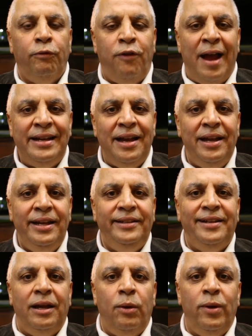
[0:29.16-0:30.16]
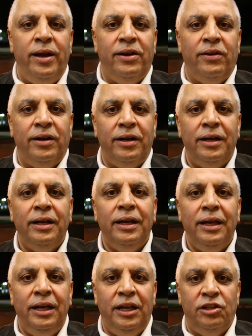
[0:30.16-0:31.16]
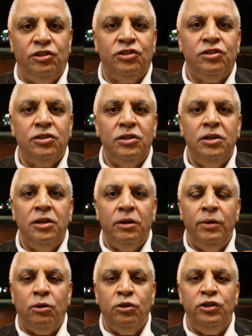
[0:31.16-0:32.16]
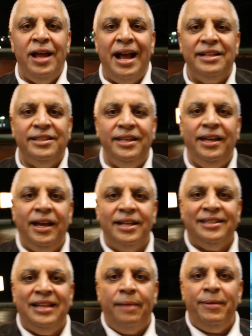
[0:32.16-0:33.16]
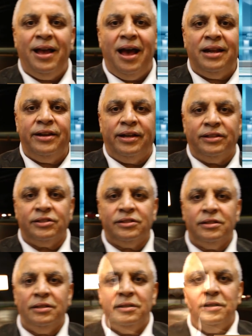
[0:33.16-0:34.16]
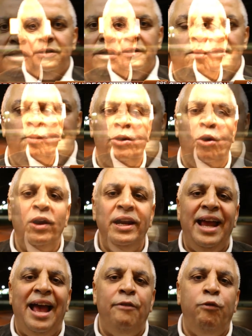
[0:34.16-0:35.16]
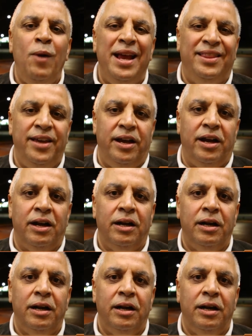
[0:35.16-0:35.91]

Finally, Delaware is recognizing Islamic holidays. We're only halfway there.